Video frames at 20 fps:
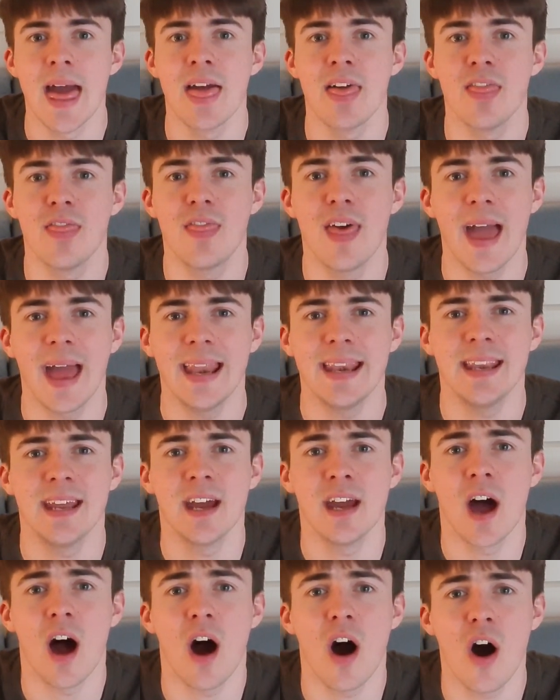Then
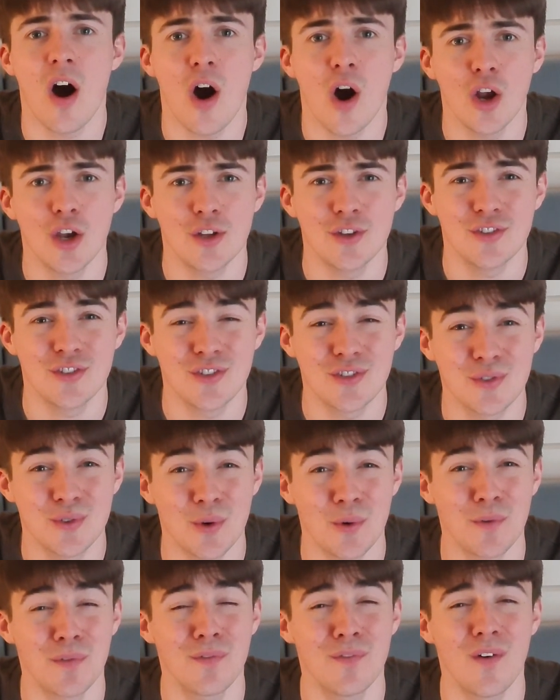Haaland
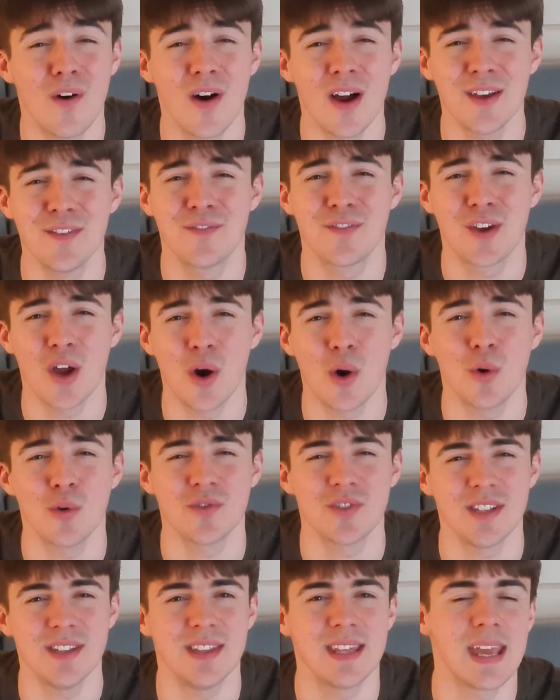scored 5
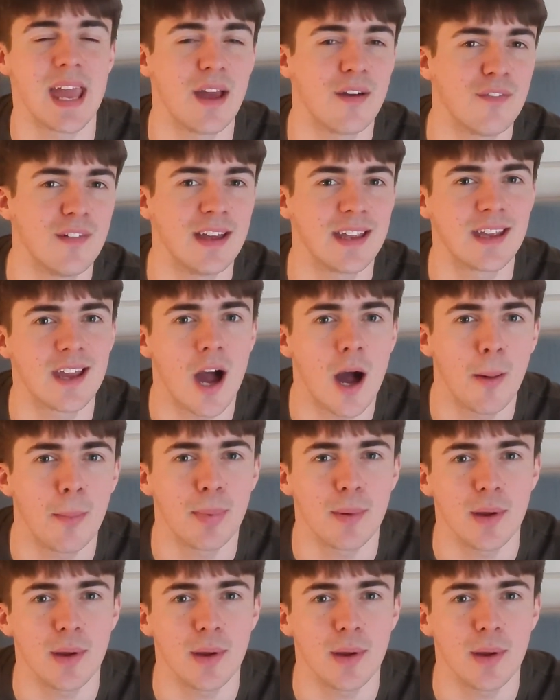goals in the FA Cup